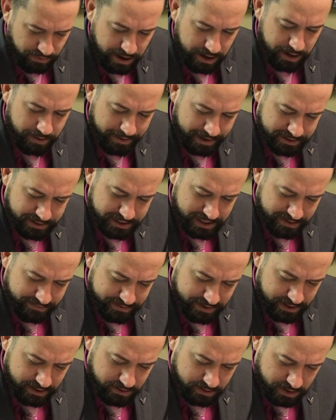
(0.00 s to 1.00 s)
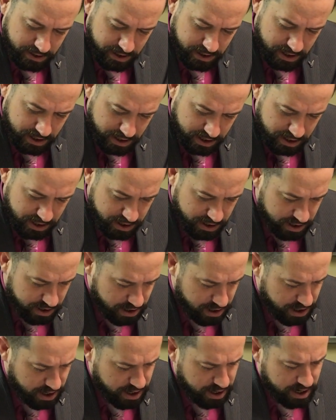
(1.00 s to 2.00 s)
Right at about 70, okay.
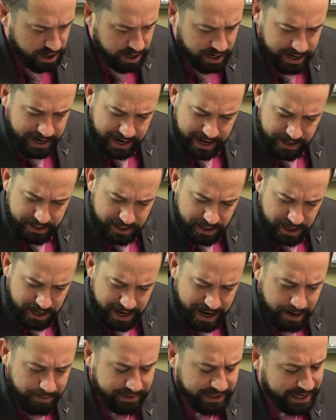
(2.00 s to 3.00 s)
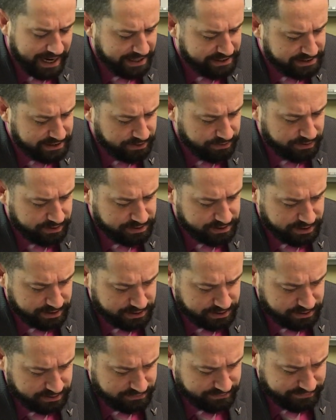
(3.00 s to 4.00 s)
And how many AC units
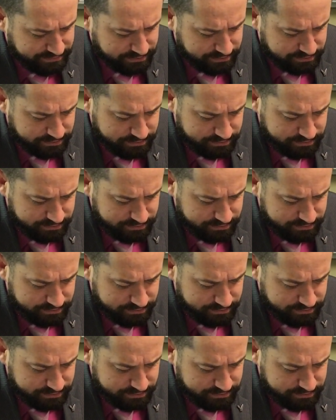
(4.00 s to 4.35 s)
is it, Phil?